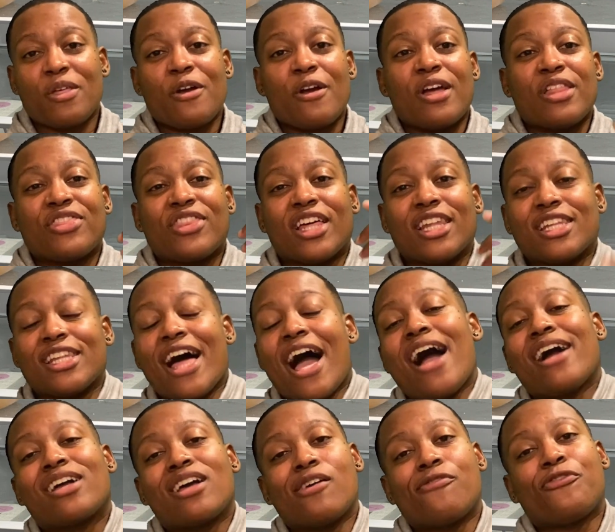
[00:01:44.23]
The lack
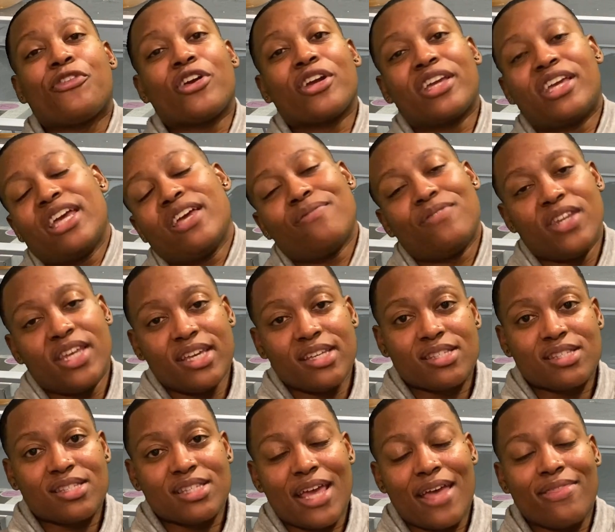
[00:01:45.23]
of forgiveness
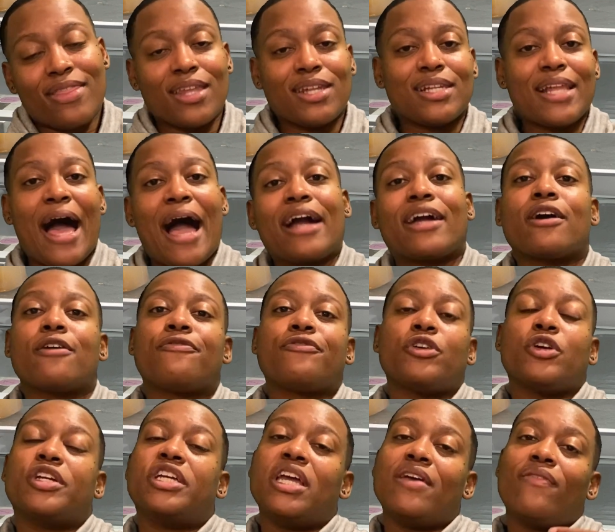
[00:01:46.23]
and the lack of
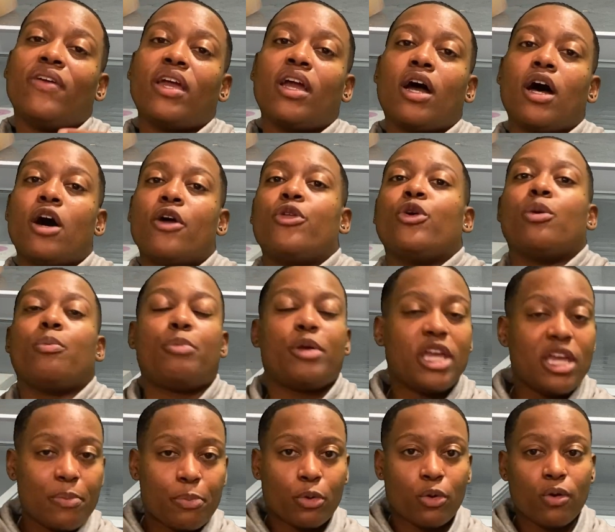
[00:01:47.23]
forgiving other
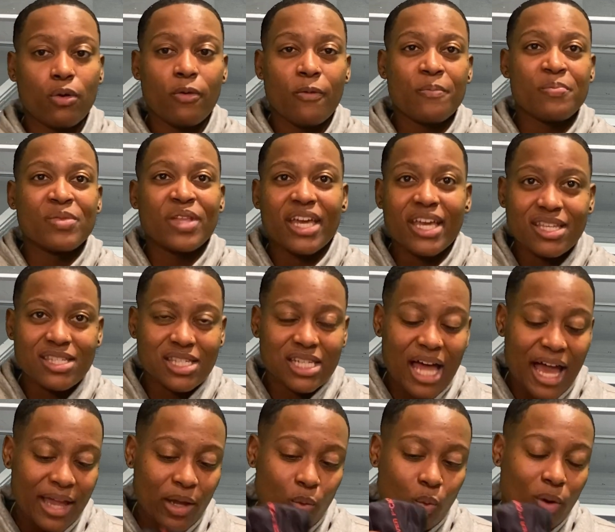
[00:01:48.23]
people is like
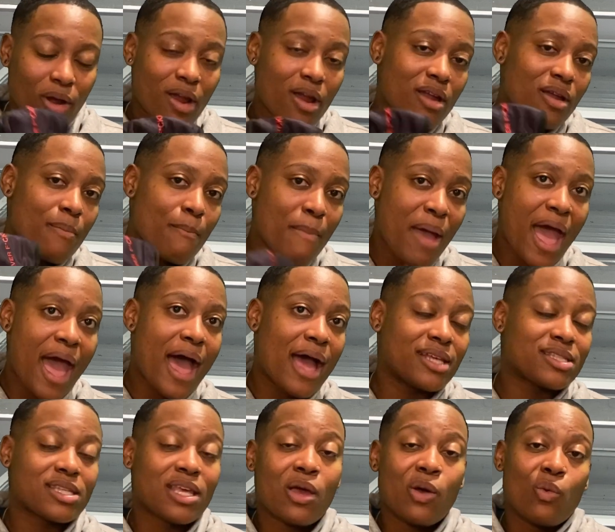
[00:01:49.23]
wearing a mask
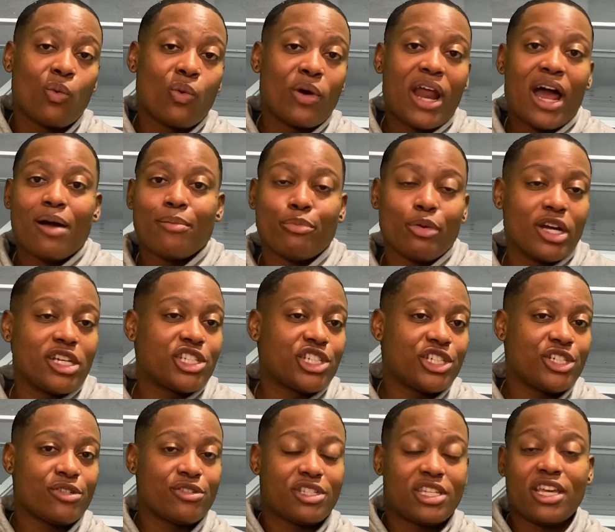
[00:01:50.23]
without brushing your
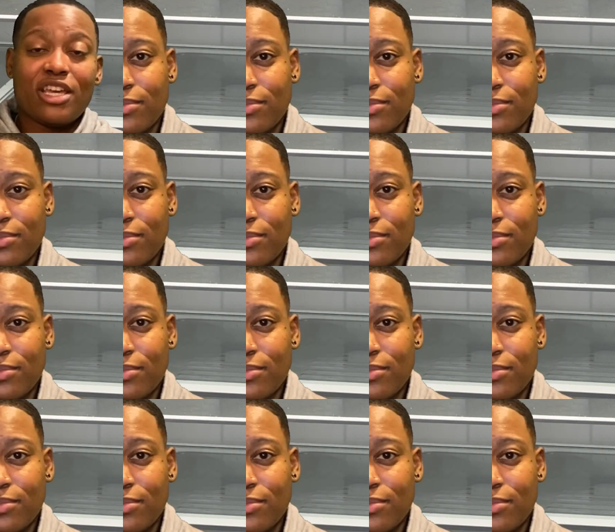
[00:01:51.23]
teeth.